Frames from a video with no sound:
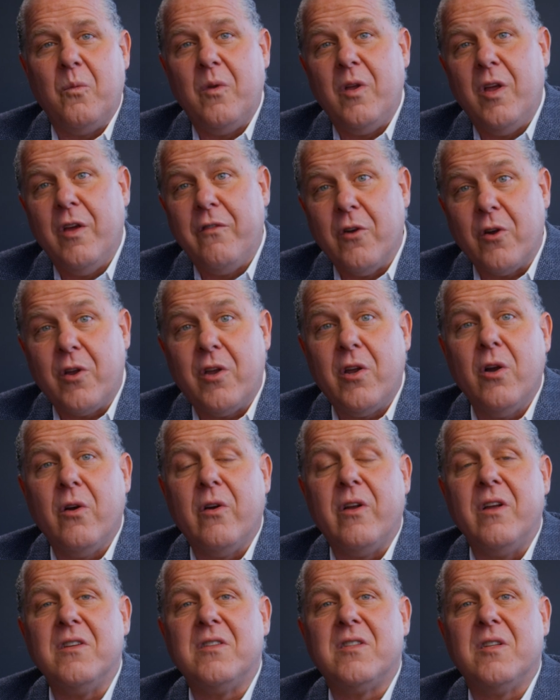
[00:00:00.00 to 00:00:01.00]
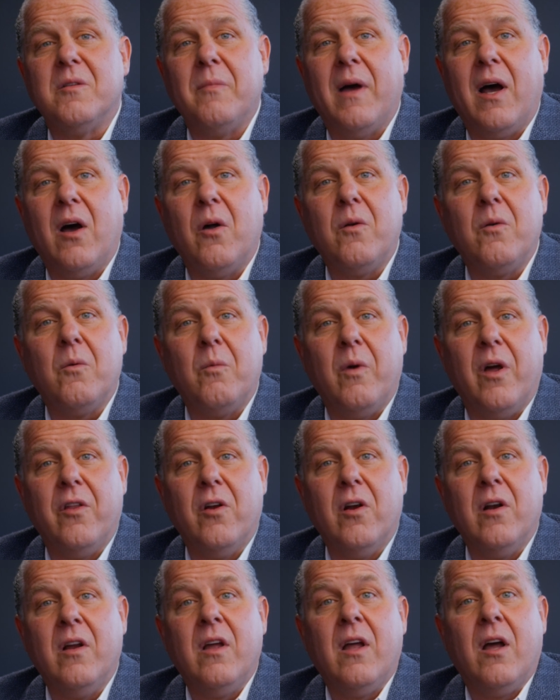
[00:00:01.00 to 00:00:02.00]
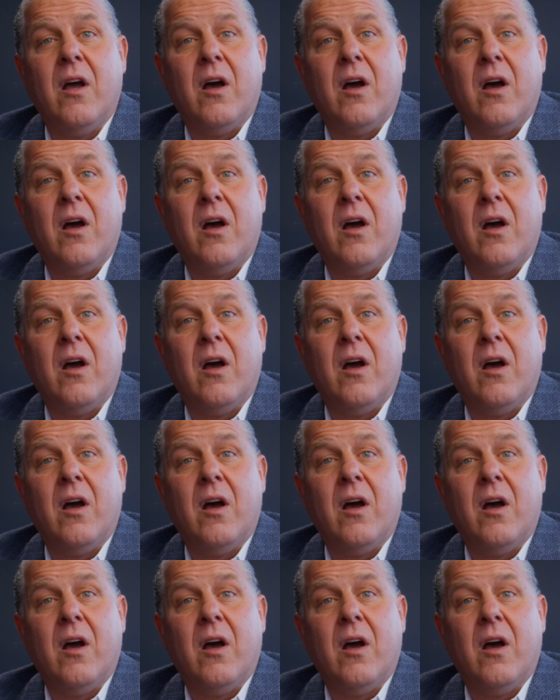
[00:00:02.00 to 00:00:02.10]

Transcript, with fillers: if you're curious about whether